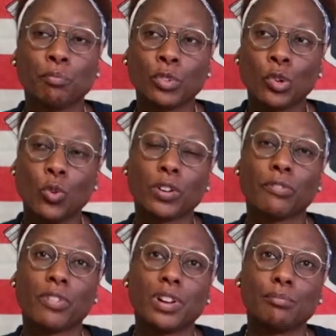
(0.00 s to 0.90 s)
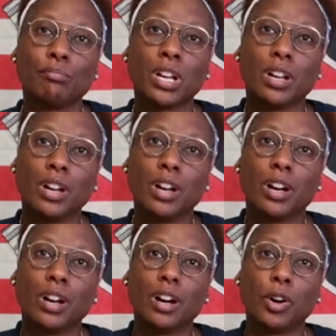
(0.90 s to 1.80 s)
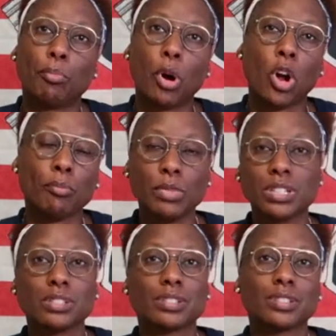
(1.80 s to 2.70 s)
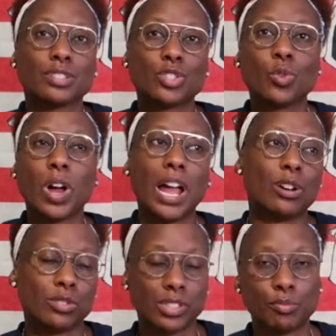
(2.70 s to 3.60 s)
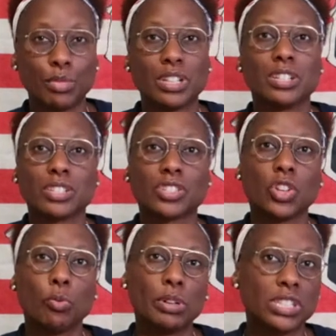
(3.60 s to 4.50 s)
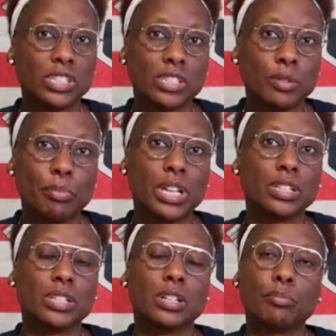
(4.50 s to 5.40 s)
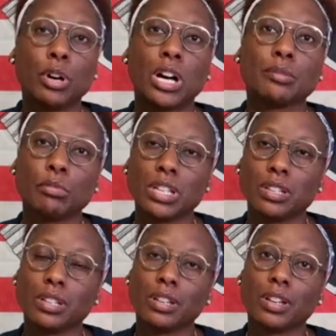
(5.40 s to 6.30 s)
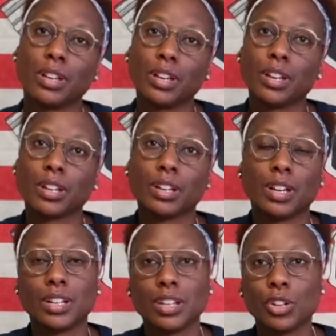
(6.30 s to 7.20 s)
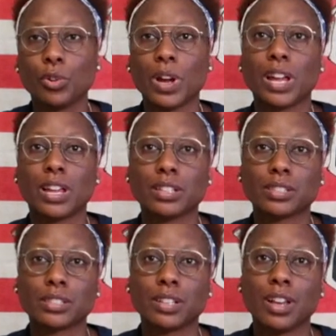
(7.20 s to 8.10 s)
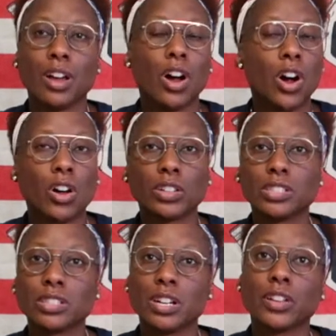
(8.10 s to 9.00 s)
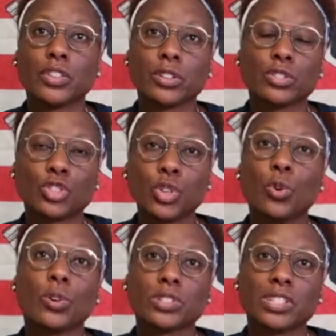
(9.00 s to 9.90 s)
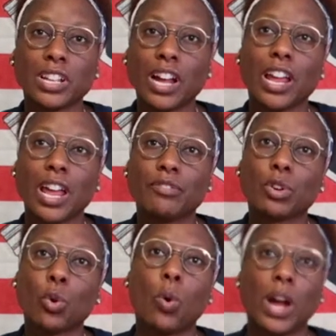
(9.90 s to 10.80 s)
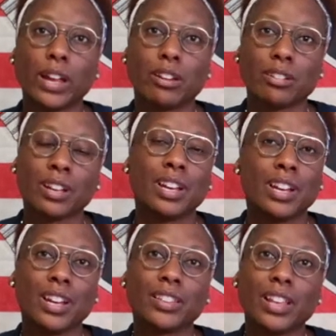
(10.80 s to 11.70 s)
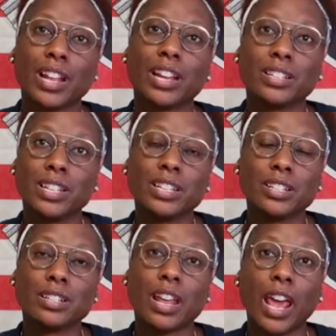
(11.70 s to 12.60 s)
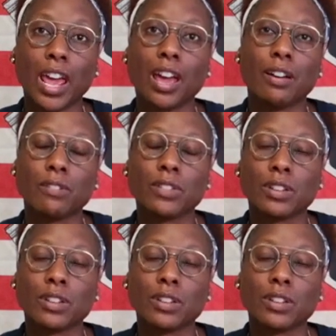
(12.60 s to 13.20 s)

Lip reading: going from apartment to a house because so much is dependent upon me. Cutting grass, all these other chores that I have acquired that I didn't have